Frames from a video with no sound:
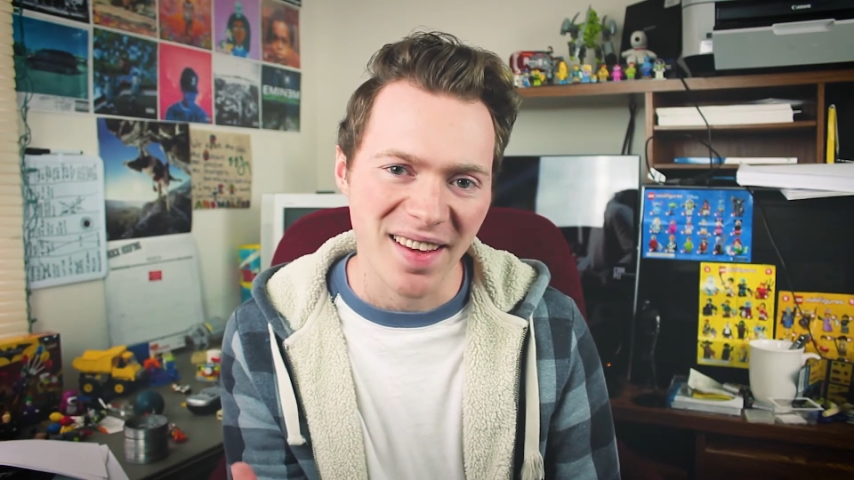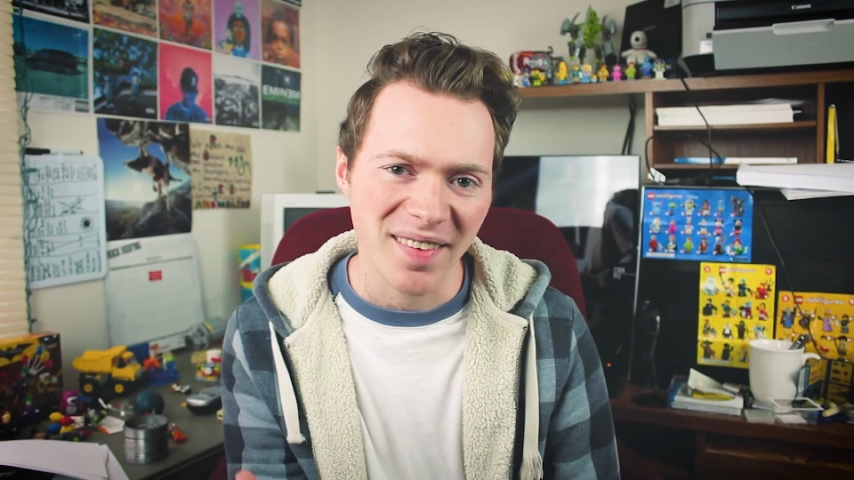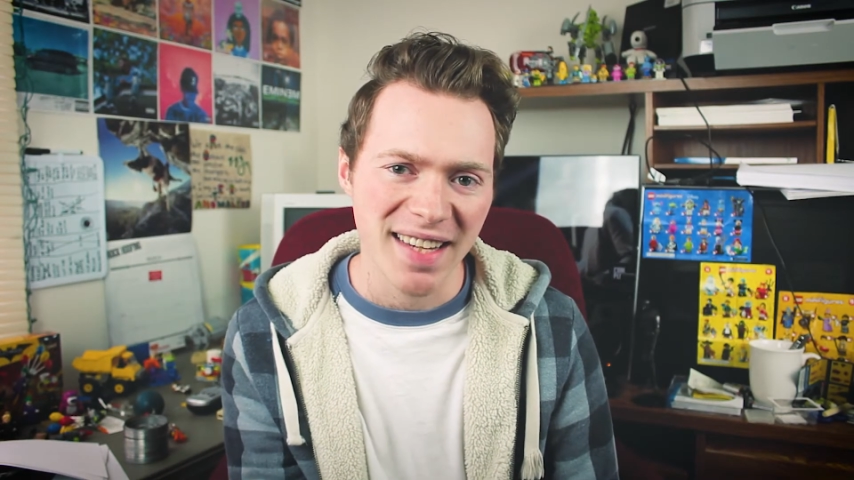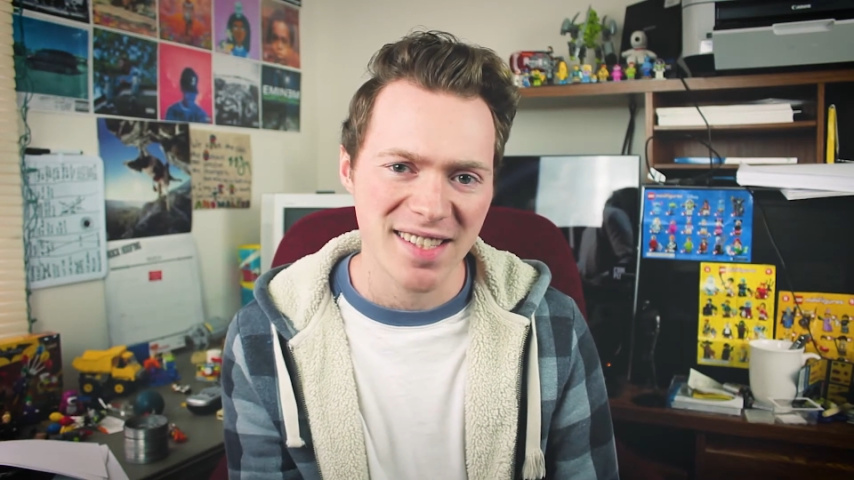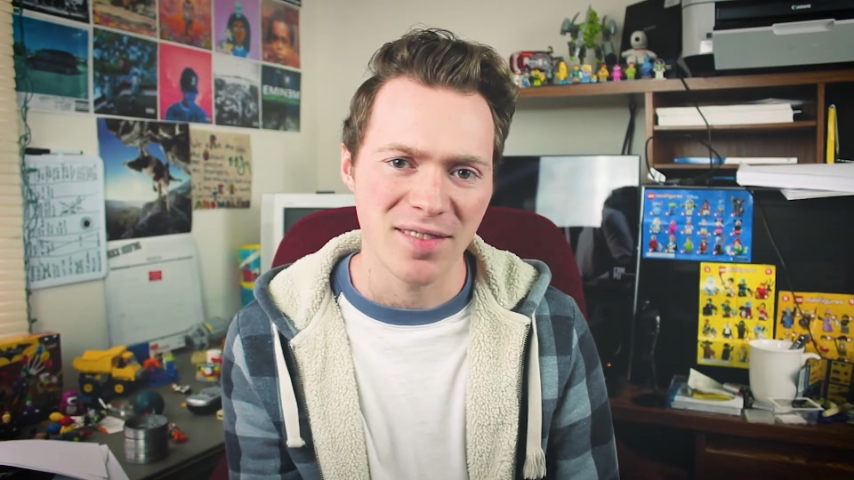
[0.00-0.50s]
a
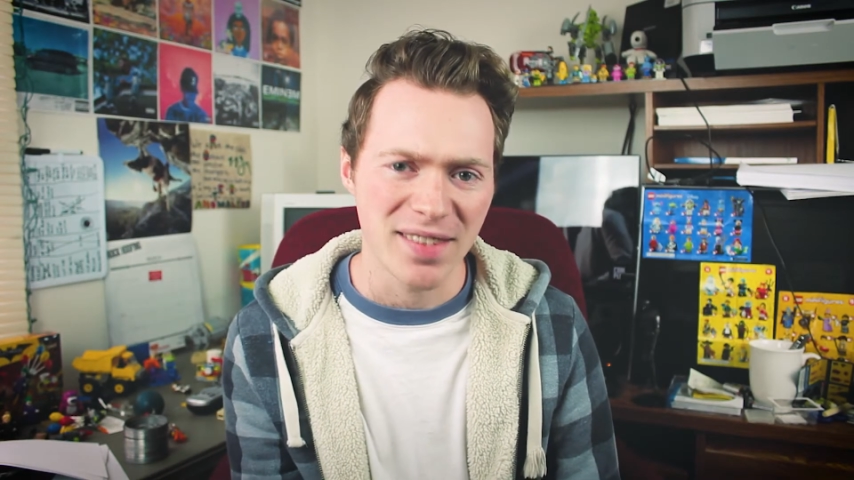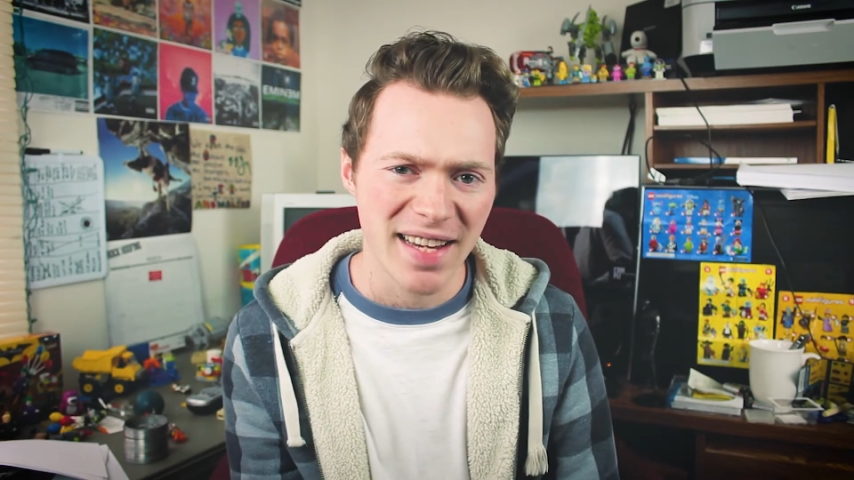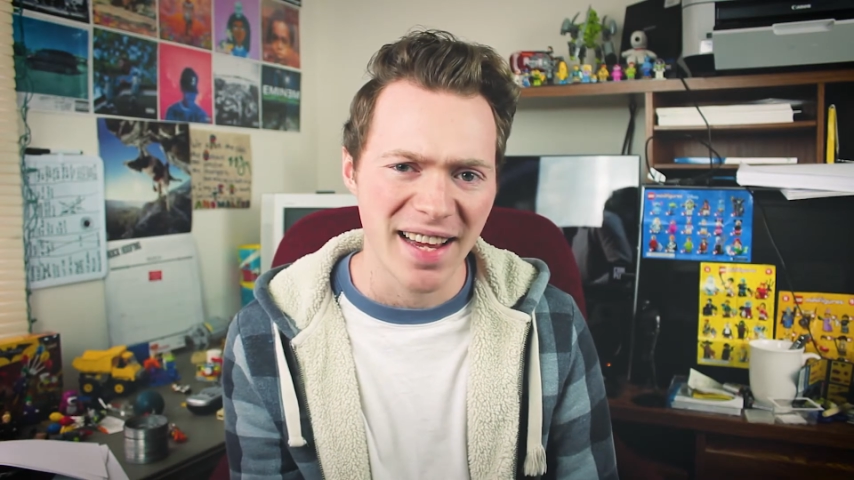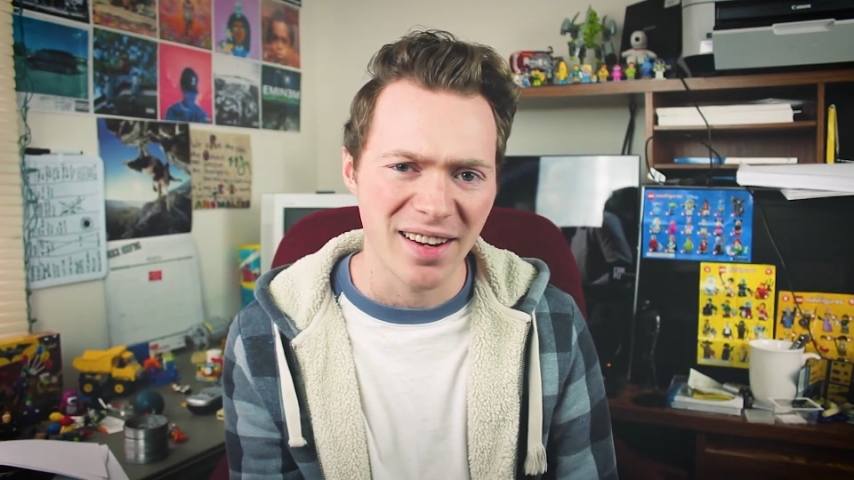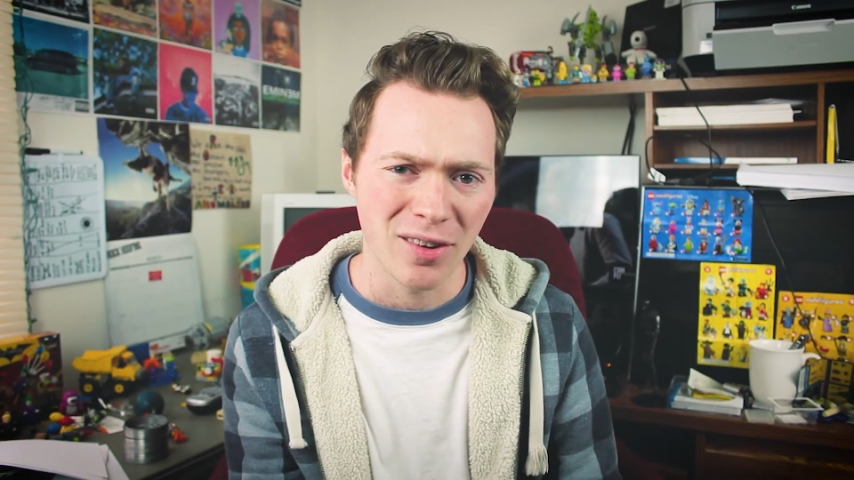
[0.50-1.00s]
list of
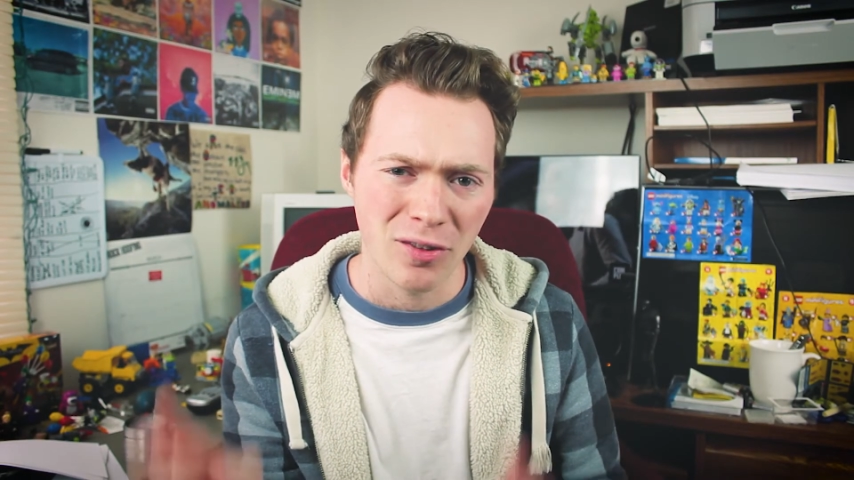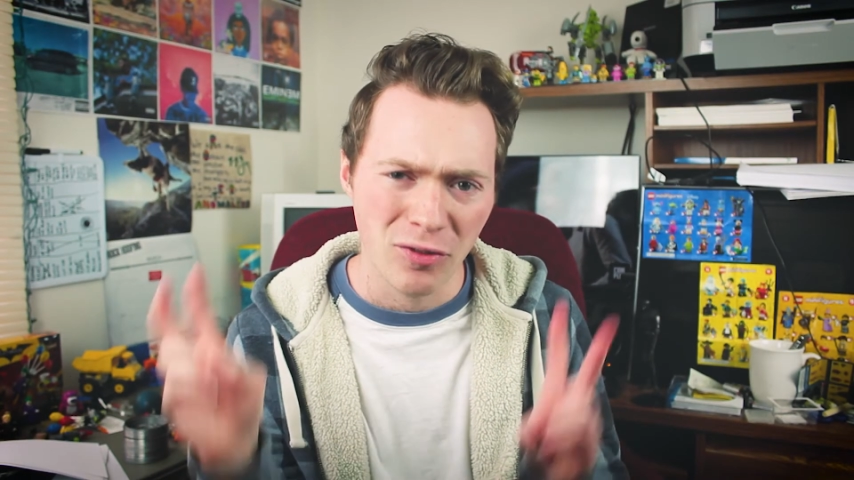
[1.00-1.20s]
10